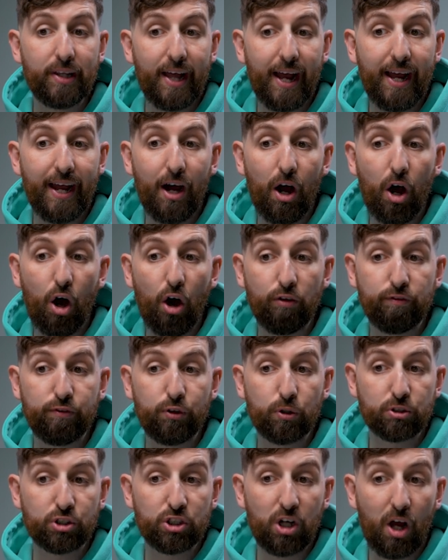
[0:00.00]
layer of
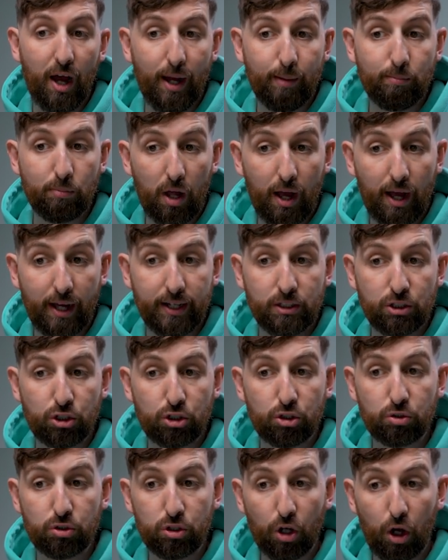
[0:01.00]
your timeline
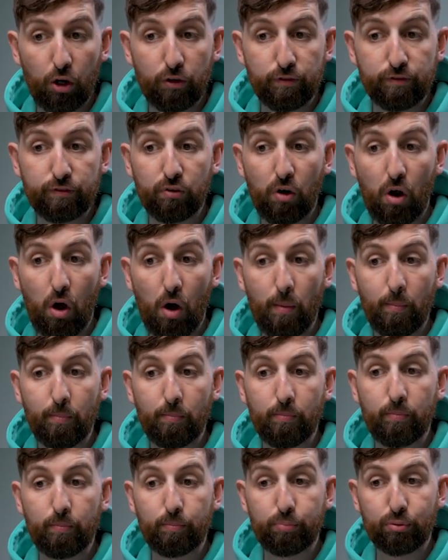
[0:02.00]
to go
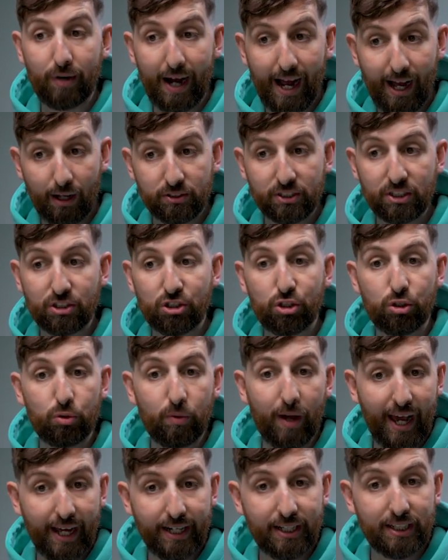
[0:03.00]
from browser
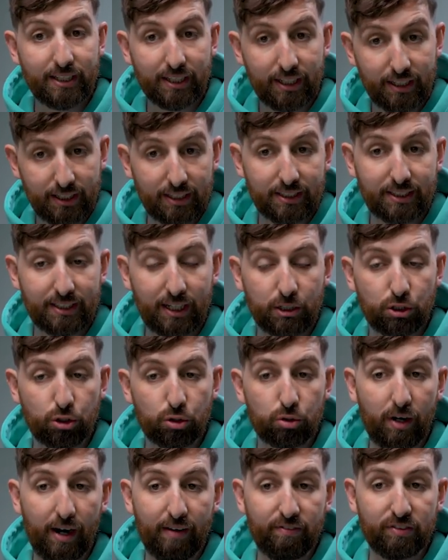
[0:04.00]
to edit in the Essential
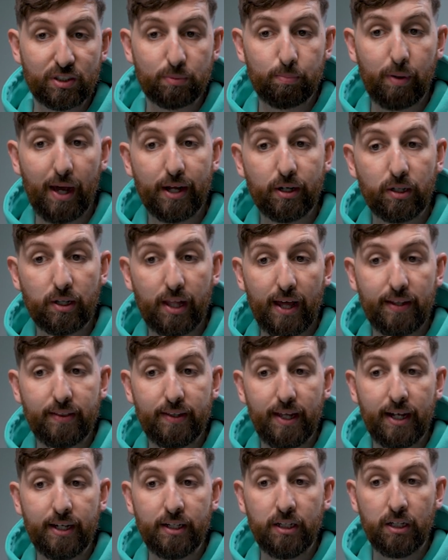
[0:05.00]
Graphics panel, and
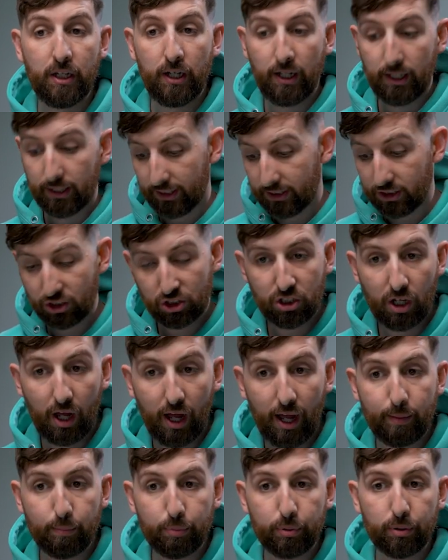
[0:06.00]
then let's
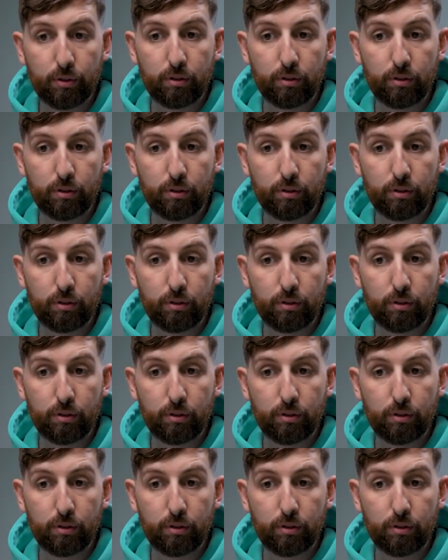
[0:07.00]
type,